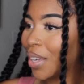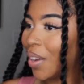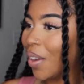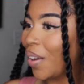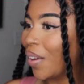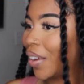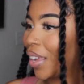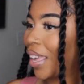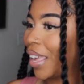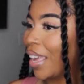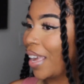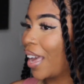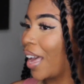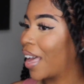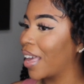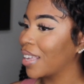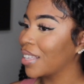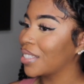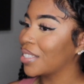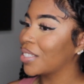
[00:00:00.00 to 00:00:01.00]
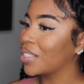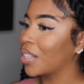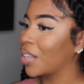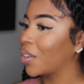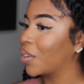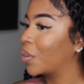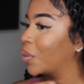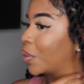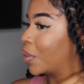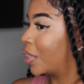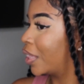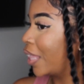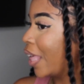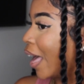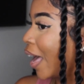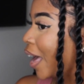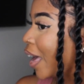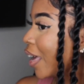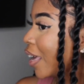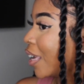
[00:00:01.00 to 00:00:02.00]
Okay guys, so
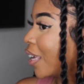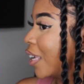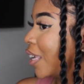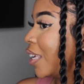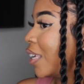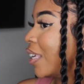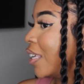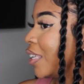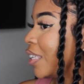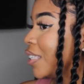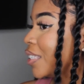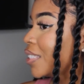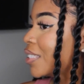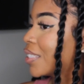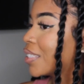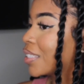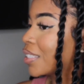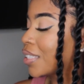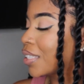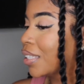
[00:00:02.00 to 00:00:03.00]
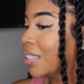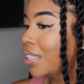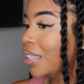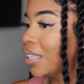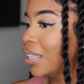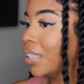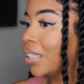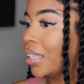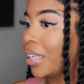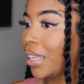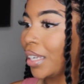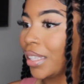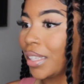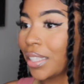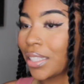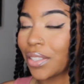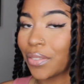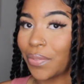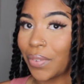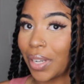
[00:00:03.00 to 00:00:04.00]
that is the end of
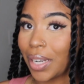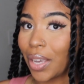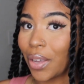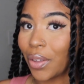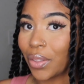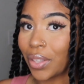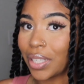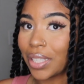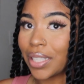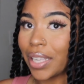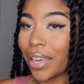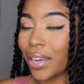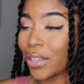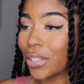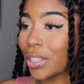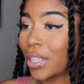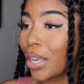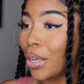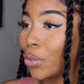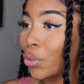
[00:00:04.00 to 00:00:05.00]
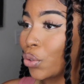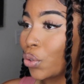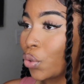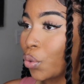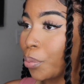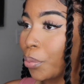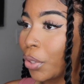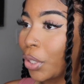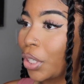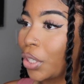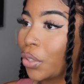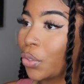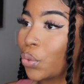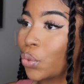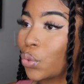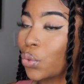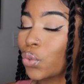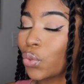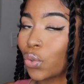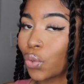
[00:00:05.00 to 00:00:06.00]
this video. This hairstyle is super cute,
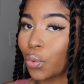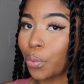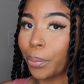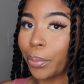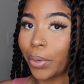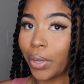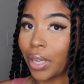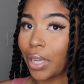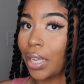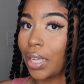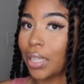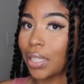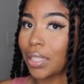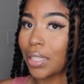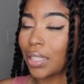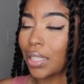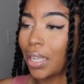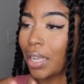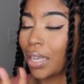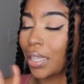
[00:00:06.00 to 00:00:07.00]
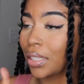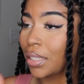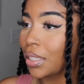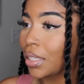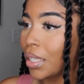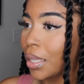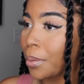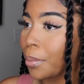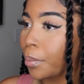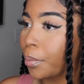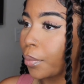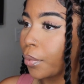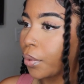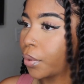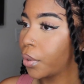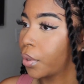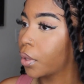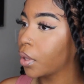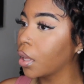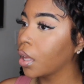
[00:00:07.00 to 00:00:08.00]
super easy and
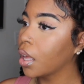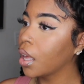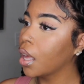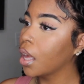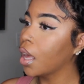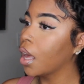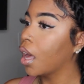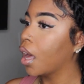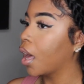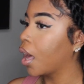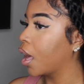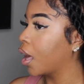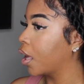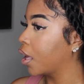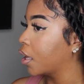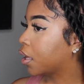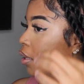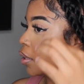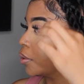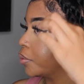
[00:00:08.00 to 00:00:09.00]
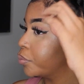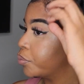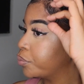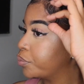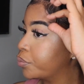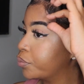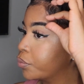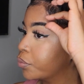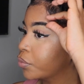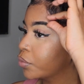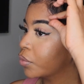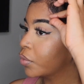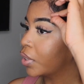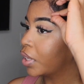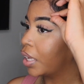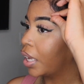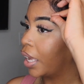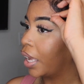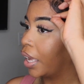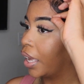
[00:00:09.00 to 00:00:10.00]
simple, and
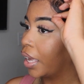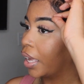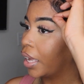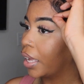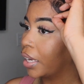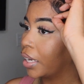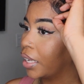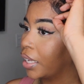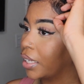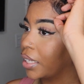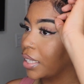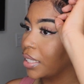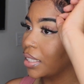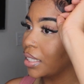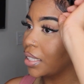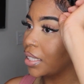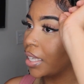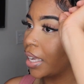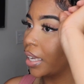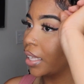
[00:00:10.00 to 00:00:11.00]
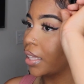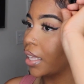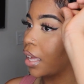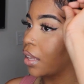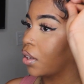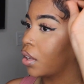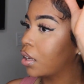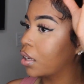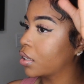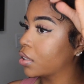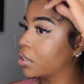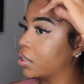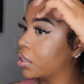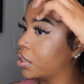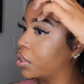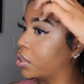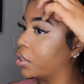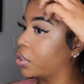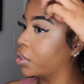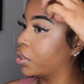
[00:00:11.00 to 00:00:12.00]
it doesn't take that long to
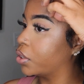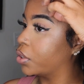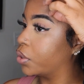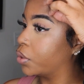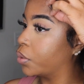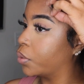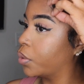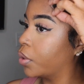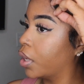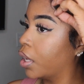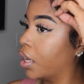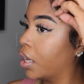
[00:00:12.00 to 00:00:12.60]
do.